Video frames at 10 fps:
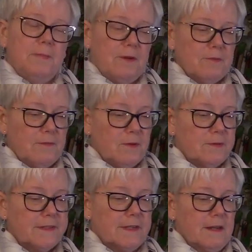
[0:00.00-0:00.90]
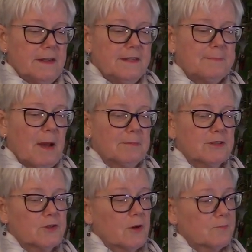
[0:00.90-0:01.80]
peer-reviewed studies
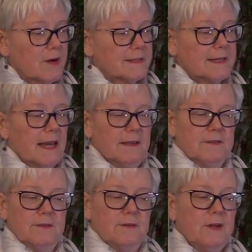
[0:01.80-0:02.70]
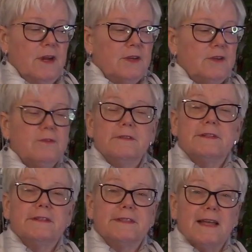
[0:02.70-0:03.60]
published on breast cancer
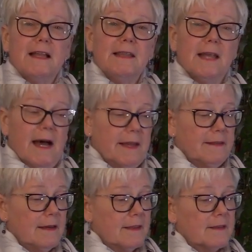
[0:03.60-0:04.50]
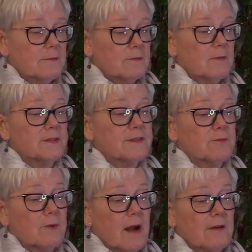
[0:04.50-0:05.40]
used a cell line that was
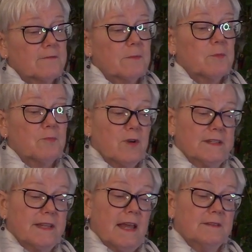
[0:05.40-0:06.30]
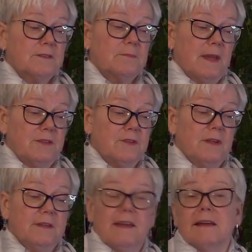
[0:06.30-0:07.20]
derived from a breast cancer patient
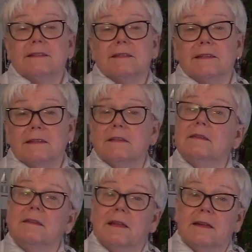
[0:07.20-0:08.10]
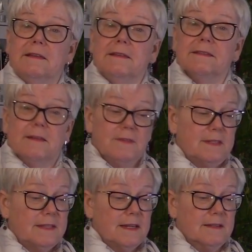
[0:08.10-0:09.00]
in Texas in
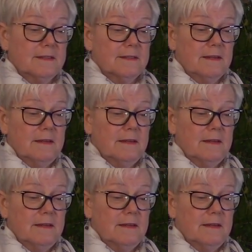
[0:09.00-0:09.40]
1976.